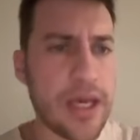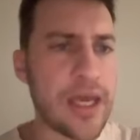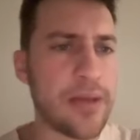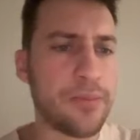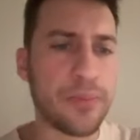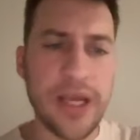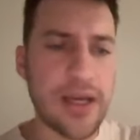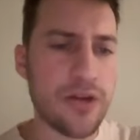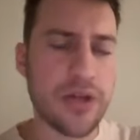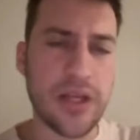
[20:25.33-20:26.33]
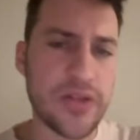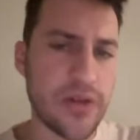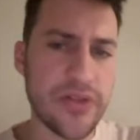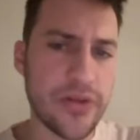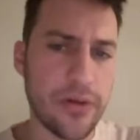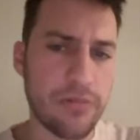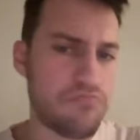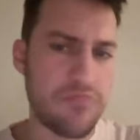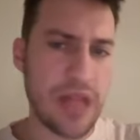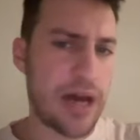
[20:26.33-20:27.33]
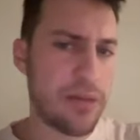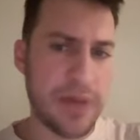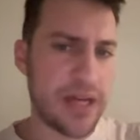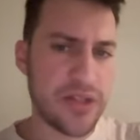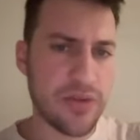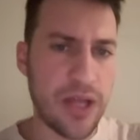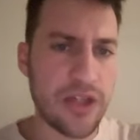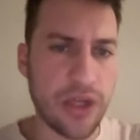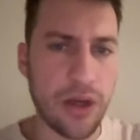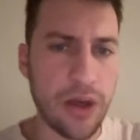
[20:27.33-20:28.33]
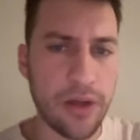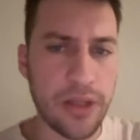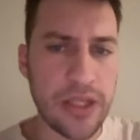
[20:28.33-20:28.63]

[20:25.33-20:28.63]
And breakout trading is also not a bad strategy at all.